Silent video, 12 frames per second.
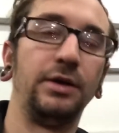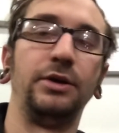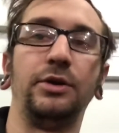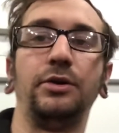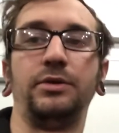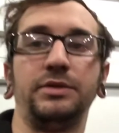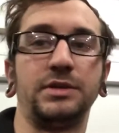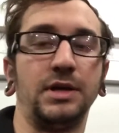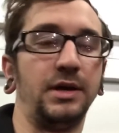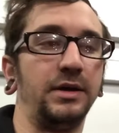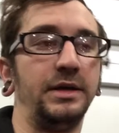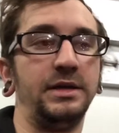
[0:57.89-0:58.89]
it's
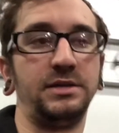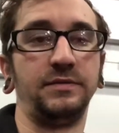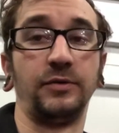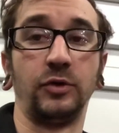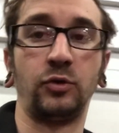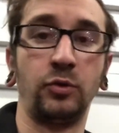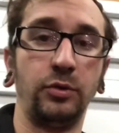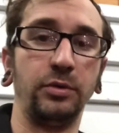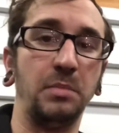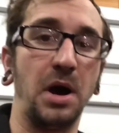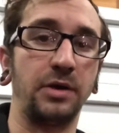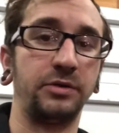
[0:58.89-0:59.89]
easy for the crew to
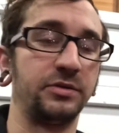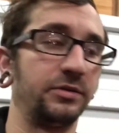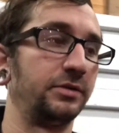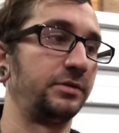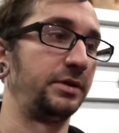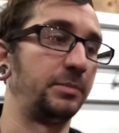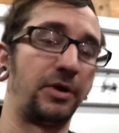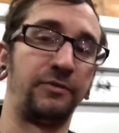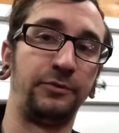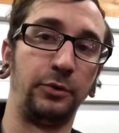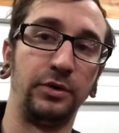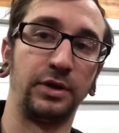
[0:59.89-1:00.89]
monitor the amount of
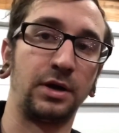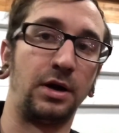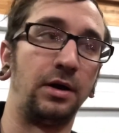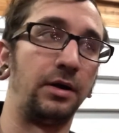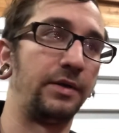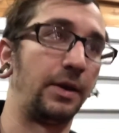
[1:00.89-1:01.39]
fuel in the car.